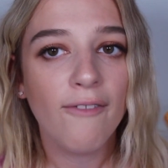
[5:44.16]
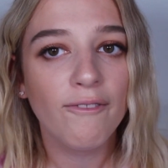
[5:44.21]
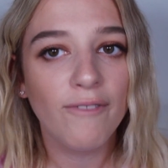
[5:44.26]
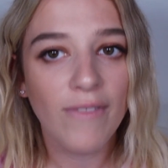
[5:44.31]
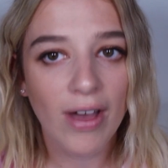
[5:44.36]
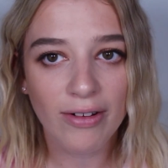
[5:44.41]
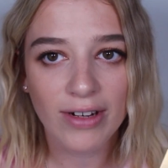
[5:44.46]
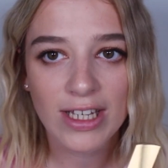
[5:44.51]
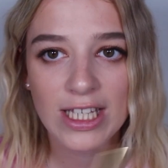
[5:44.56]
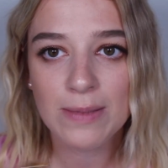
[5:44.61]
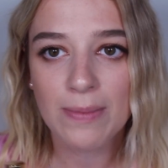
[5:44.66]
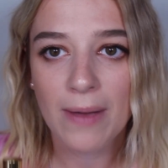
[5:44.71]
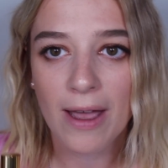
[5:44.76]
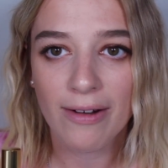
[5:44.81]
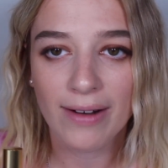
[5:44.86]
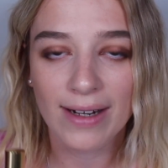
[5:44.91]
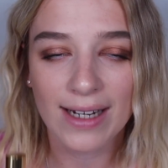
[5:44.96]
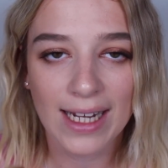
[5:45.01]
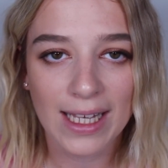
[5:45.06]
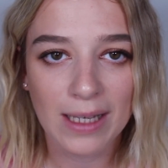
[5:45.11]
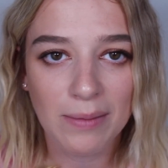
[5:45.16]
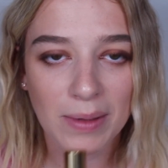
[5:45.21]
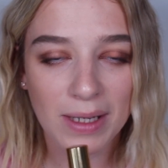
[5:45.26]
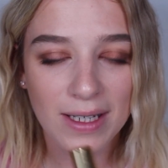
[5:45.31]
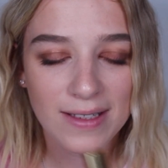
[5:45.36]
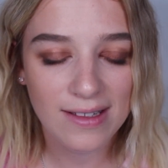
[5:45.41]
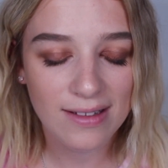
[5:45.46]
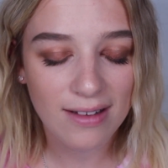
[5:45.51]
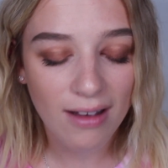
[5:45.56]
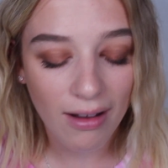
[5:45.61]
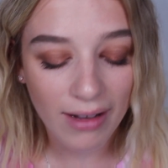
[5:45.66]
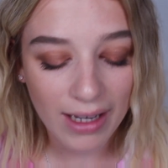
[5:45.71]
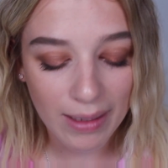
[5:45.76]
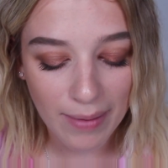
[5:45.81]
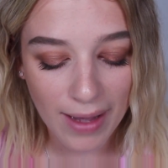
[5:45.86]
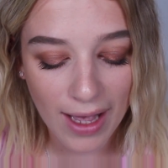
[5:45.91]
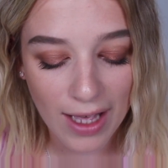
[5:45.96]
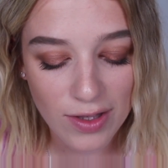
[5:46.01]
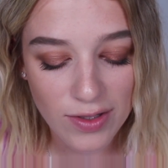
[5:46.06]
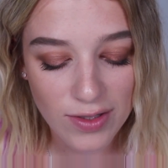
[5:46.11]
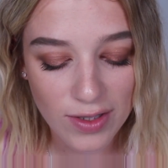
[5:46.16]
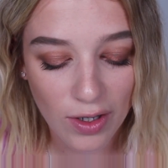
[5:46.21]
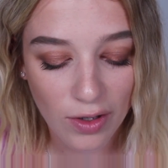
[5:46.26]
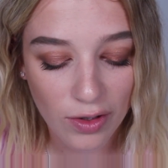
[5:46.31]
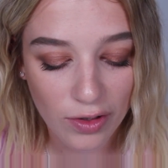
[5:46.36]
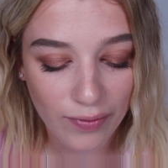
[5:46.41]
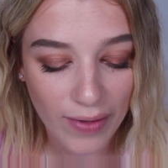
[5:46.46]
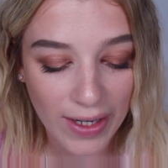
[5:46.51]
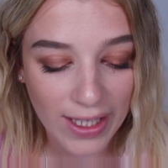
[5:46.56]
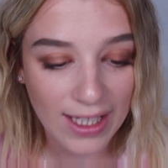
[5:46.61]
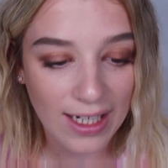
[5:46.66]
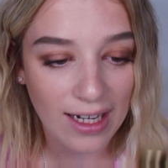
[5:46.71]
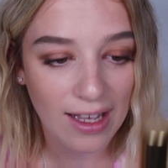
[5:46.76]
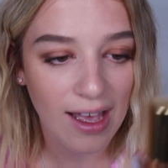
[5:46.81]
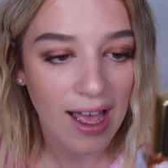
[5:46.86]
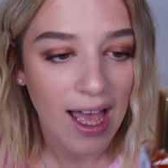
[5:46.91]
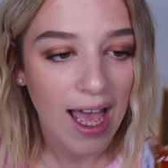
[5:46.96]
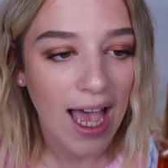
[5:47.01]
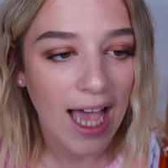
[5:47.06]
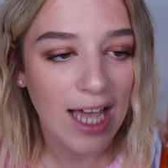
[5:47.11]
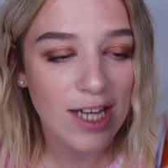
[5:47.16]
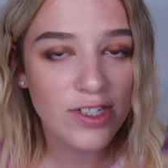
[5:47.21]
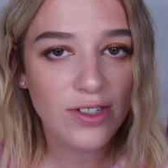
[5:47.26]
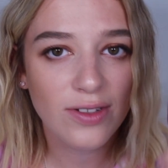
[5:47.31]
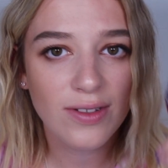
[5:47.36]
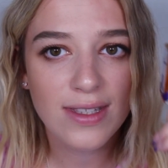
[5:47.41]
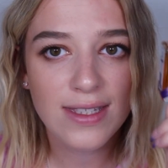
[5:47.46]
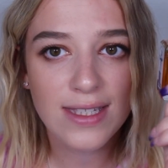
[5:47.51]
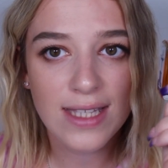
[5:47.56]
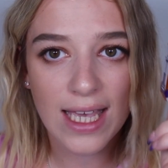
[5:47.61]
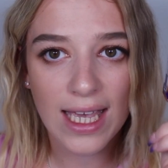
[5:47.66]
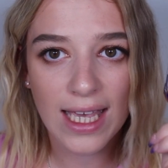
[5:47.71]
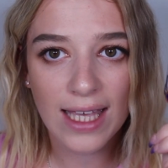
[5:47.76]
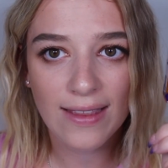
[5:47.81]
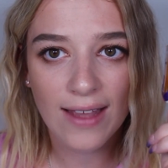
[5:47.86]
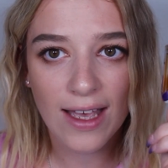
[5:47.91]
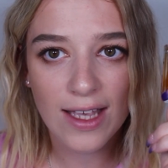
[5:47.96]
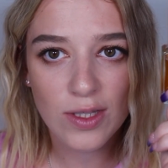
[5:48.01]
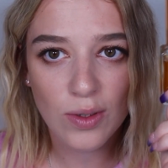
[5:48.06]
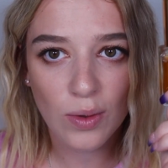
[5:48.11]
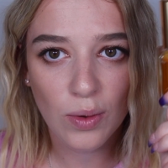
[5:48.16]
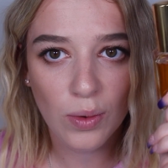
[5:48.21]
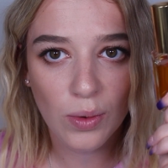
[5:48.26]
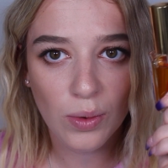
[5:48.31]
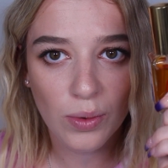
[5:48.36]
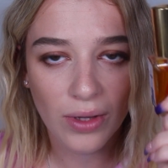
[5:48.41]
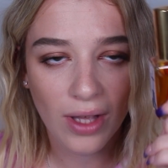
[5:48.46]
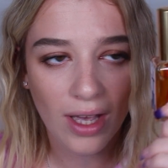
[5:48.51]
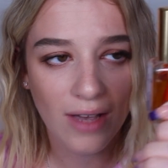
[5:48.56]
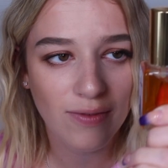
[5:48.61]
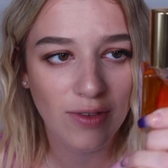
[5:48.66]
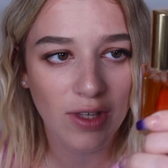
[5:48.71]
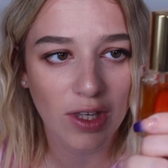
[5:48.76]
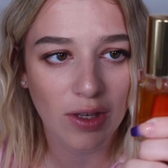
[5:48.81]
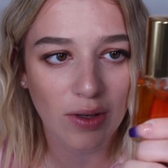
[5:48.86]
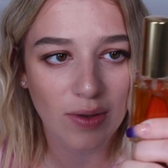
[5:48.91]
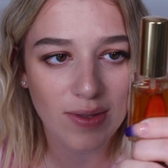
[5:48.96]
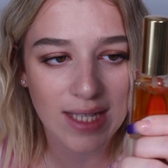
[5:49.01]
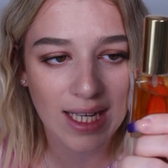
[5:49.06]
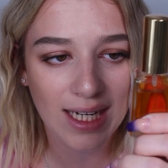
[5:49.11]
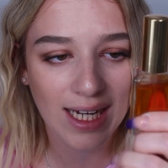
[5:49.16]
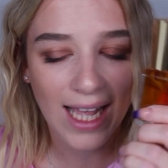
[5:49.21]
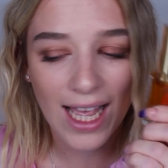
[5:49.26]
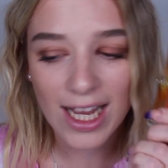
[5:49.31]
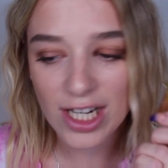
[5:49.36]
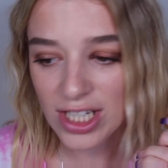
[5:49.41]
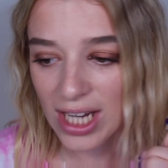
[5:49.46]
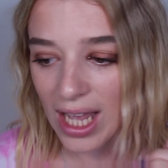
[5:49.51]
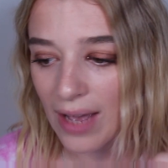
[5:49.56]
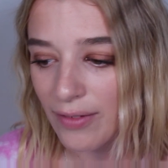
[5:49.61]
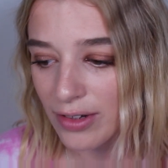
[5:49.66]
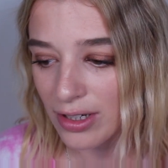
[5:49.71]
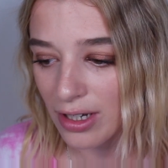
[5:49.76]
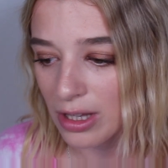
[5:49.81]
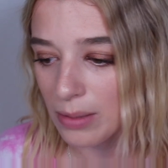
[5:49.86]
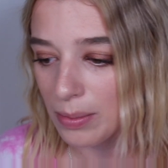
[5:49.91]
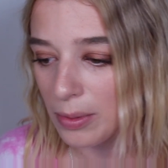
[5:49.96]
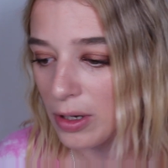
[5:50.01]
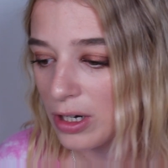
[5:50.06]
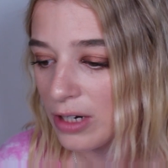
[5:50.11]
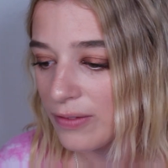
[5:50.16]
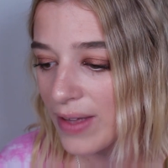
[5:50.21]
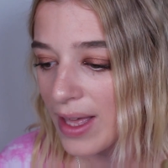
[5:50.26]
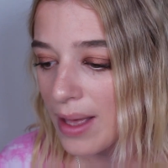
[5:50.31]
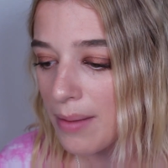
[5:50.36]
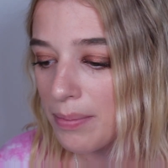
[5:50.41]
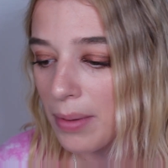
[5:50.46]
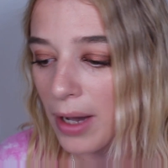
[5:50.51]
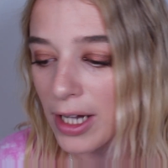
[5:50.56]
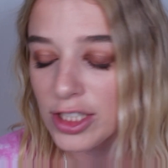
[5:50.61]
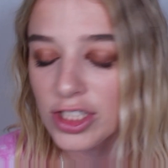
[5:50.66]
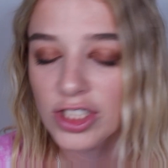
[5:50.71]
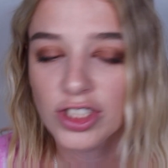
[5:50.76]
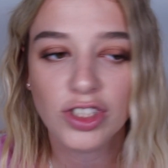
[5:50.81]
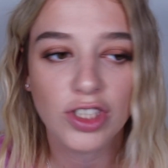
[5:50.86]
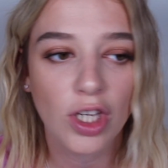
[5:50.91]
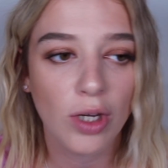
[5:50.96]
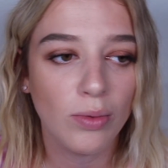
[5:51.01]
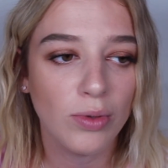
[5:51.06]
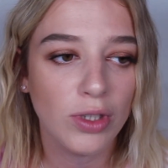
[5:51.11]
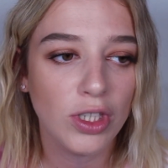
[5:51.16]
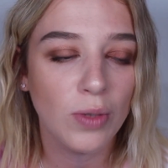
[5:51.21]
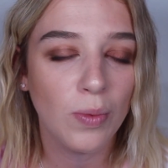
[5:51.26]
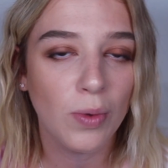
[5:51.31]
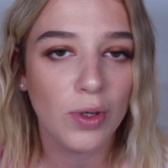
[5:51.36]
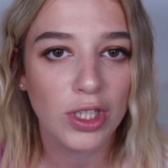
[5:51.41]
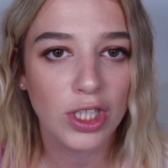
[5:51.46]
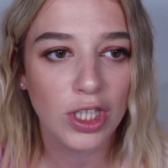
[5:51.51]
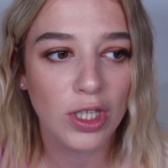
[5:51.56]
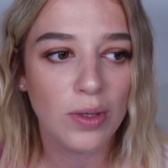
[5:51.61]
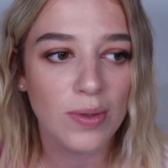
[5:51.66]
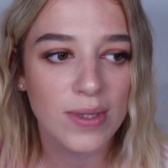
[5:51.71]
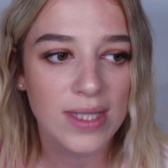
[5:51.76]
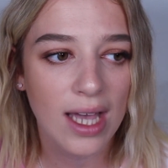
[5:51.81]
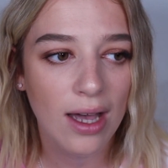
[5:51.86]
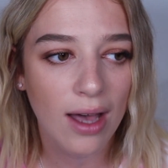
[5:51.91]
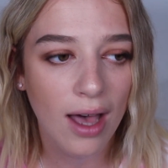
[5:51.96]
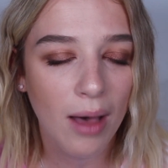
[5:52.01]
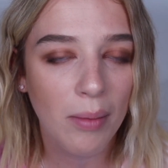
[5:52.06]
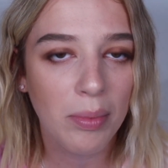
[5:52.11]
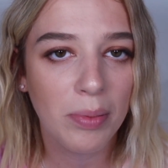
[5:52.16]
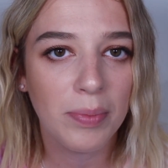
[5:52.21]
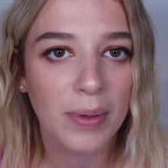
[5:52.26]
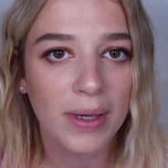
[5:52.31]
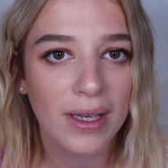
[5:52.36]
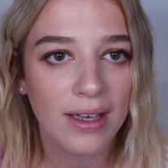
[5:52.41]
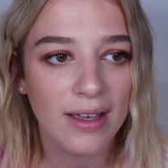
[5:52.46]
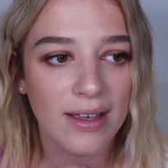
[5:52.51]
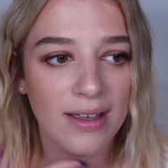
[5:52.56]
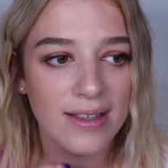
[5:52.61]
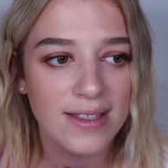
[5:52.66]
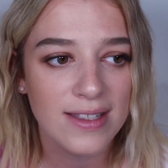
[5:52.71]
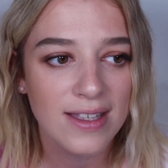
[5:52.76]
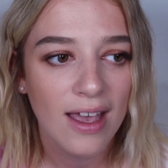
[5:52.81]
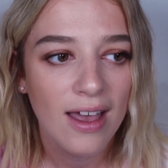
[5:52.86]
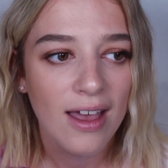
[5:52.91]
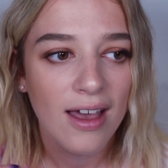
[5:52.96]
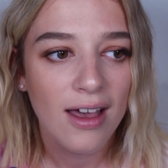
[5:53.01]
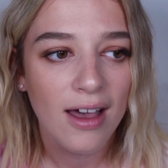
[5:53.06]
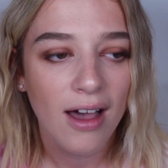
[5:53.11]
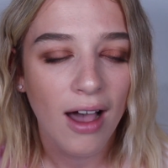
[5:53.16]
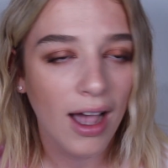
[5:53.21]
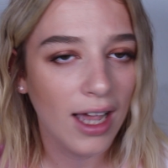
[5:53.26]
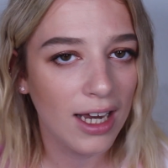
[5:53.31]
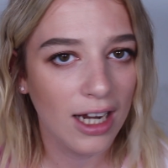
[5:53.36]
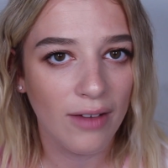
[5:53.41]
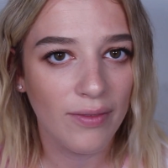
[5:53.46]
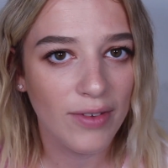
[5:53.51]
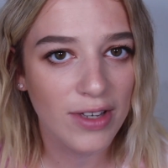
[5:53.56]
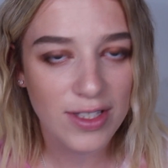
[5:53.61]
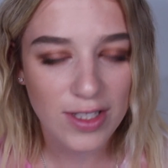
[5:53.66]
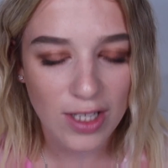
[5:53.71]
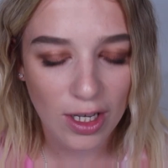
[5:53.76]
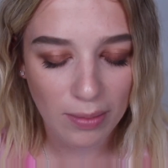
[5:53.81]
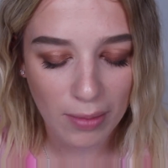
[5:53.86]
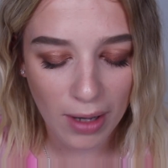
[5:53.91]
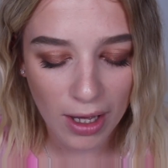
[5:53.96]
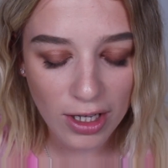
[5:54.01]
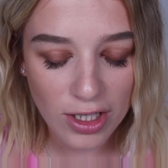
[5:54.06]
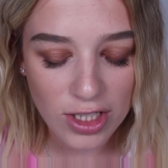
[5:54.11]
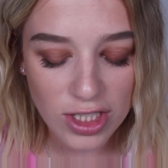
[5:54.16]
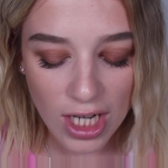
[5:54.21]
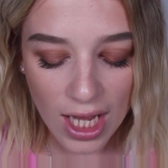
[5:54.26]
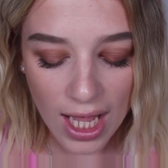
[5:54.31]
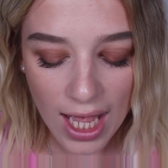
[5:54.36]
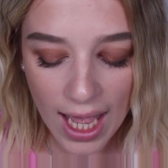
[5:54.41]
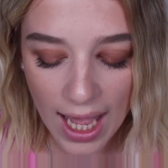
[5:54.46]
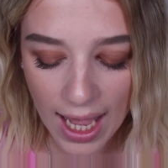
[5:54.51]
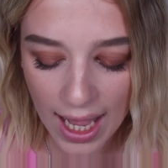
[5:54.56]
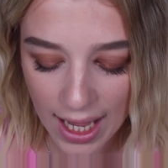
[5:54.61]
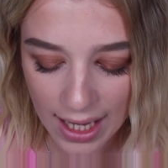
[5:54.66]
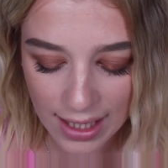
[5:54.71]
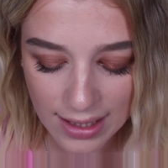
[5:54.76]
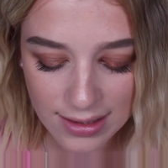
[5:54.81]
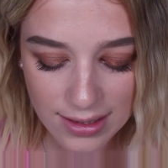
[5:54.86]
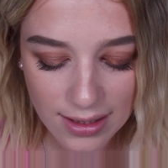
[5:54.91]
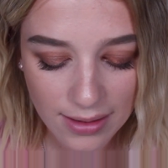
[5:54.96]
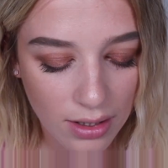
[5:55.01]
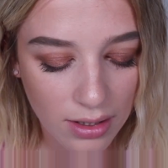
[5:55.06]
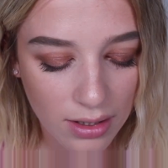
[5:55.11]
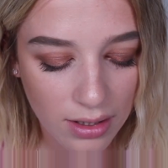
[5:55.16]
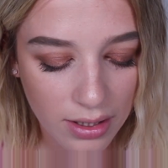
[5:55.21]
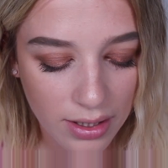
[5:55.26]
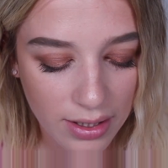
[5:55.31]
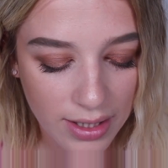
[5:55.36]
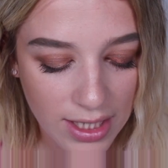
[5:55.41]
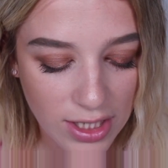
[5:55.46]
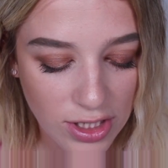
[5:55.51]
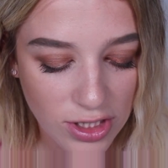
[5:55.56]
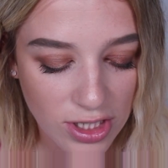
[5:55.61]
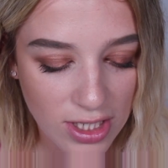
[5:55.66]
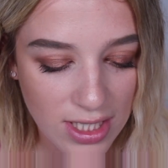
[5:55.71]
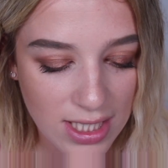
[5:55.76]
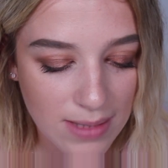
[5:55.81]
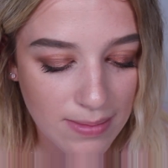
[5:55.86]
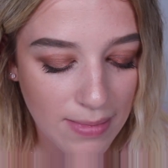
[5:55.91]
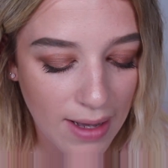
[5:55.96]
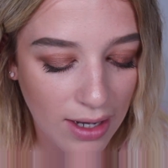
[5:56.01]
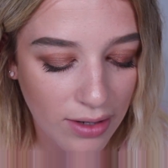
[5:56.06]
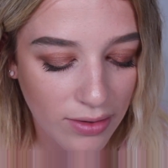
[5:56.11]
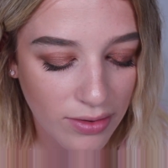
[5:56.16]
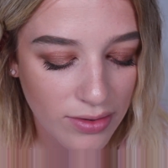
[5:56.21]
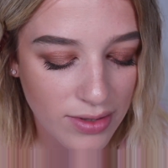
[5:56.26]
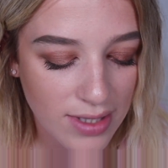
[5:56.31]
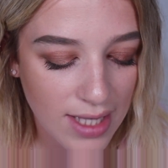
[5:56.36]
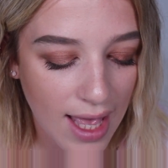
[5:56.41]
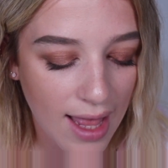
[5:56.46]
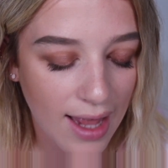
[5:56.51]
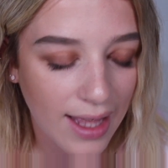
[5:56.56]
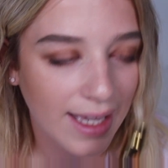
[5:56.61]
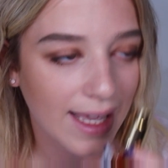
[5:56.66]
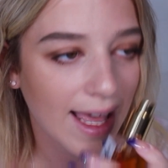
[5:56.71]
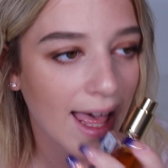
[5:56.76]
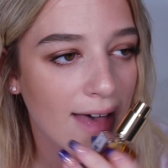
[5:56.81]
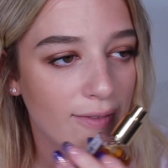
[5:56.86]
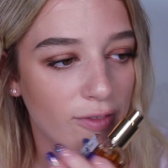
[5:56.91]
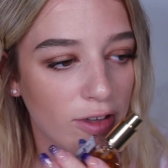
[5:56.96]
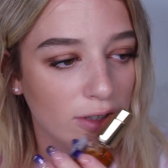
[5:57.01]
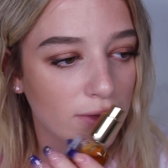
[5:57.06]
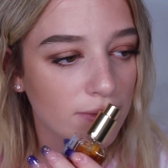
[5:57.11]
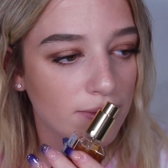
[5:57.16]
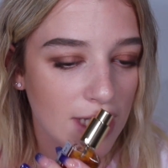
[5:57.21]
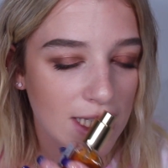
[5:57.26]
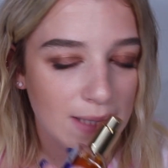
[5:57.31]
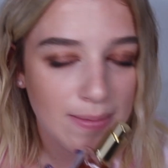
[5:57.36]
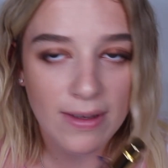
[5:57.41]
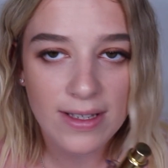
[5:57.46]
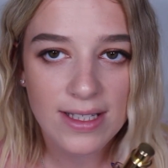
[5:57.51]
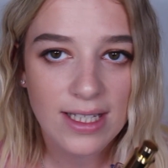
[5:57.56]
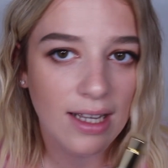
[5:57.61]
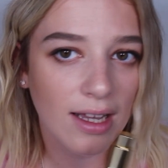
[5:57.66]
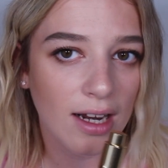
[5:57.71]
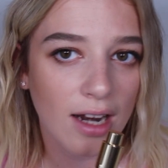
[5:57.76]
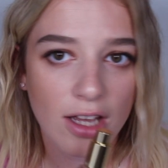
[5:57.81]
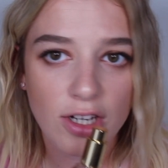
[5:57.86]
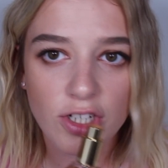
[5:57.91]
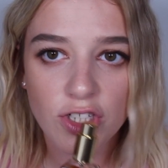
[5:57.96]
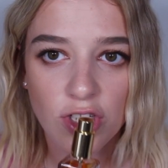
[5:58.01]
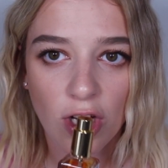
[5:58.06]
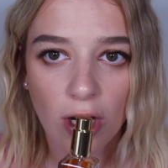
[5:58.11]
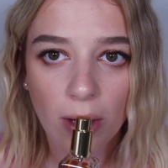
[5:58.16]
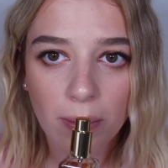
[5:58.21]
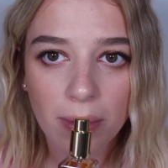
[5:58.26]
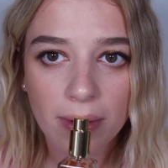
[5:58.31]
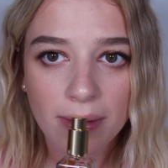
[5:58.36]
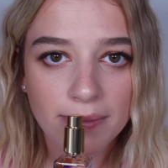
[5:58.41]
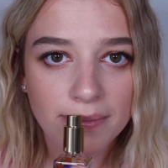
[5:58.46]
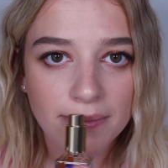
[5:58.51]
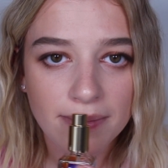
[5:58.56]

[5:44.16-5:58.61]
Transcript: very sparingly because I can't get my hands on it on a regular. As you can see, that is all that I've used, and I actually have another bottle of it, but I just don't want to use it up because I love it so much. And oh, this just smells like heaven. It smells like a Lush shop.